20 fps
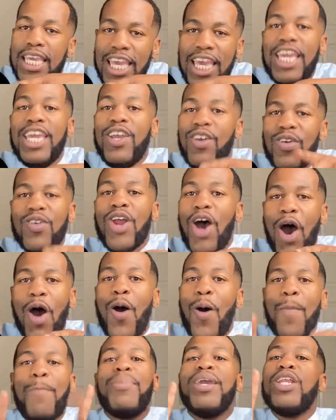You
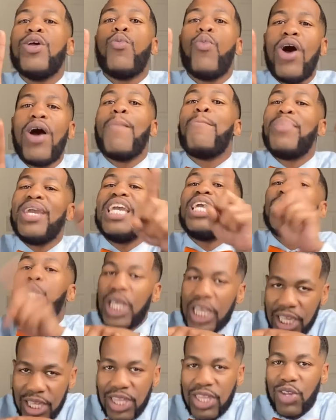know, be the one being
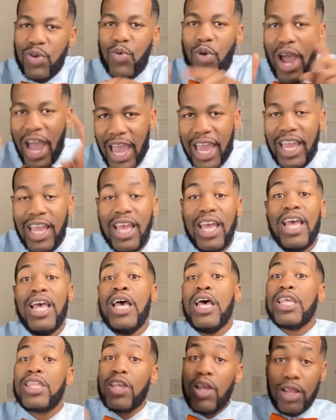chased, right?
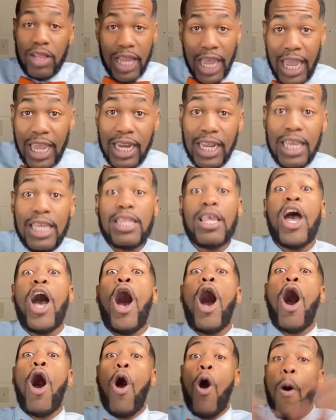So ladies,
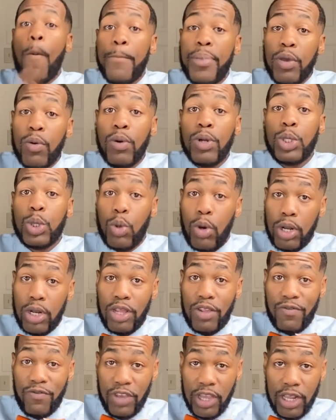I hope you enjoyed
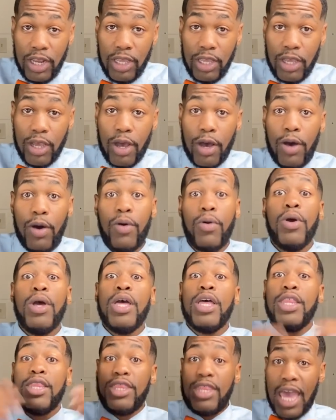this video.
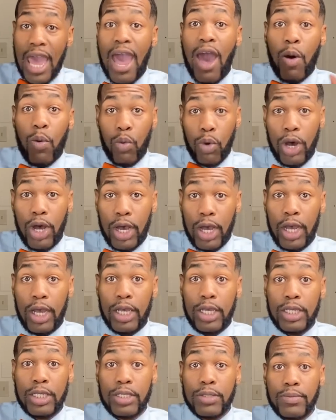That
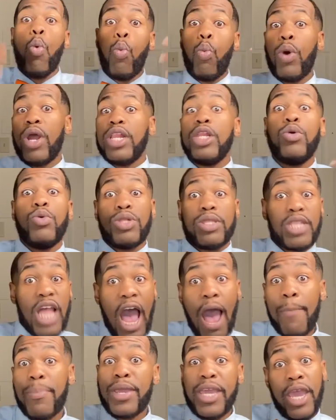was when you
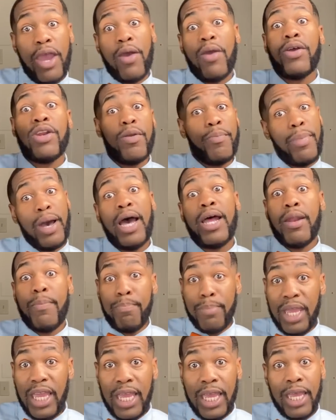stop caring about a
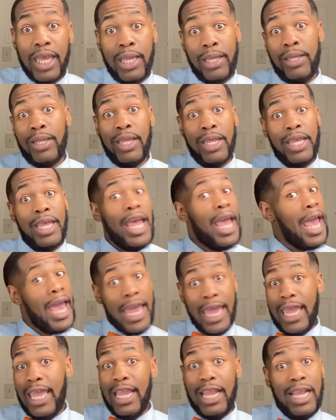man,
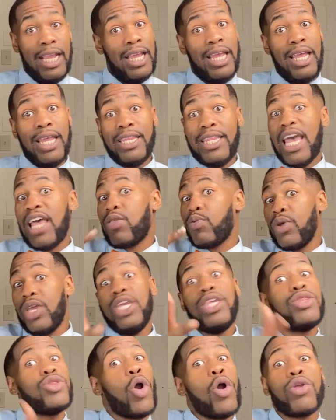hey, that's when he
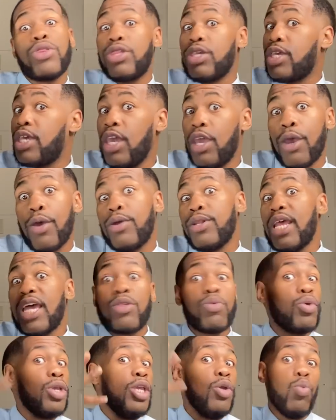starts to care and that's
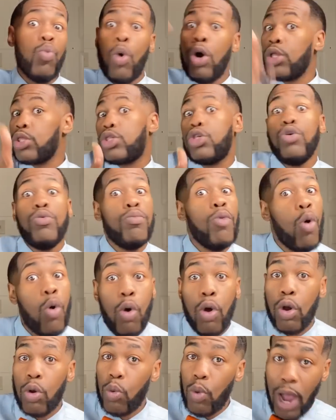when he wants you
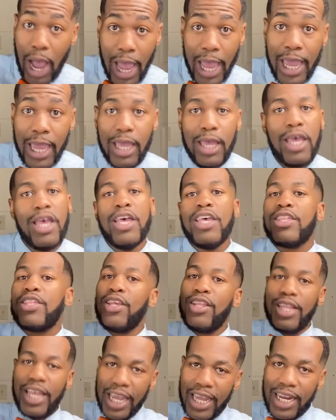more, right? So
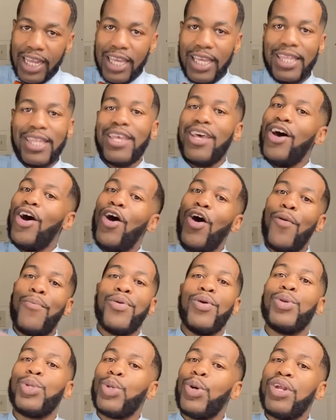ladies, Hope
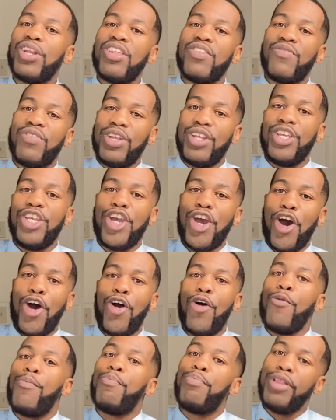you enjoyed this
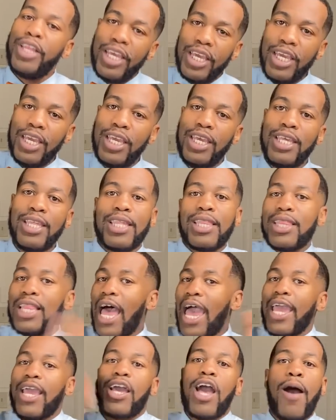video. Please
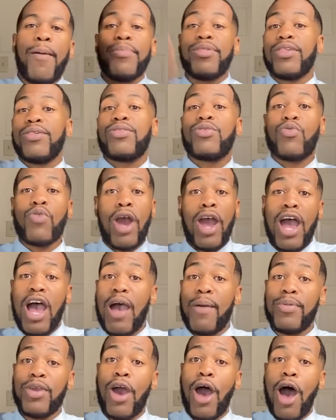like, comment,
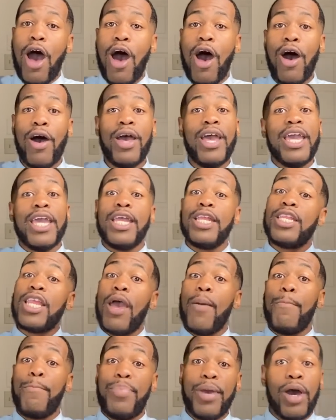subscribe, y'all. Hit
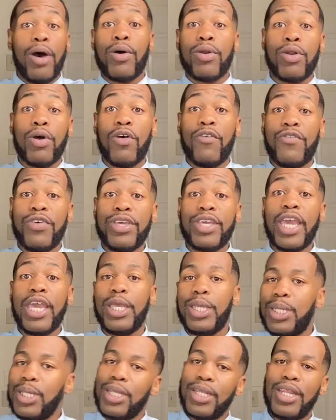that bell
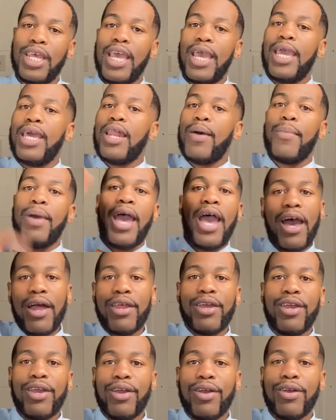notification, and I'm out
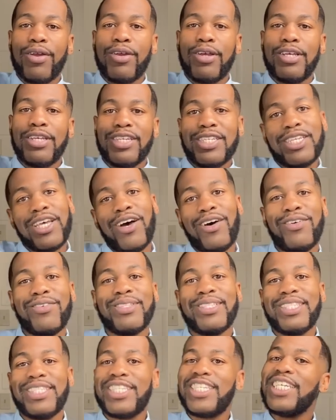of here. So,
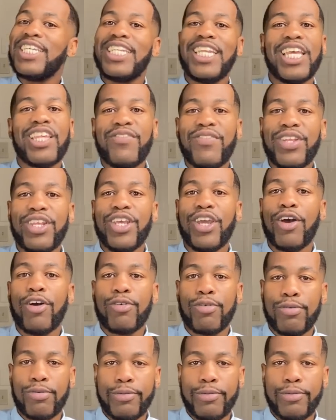to the next video.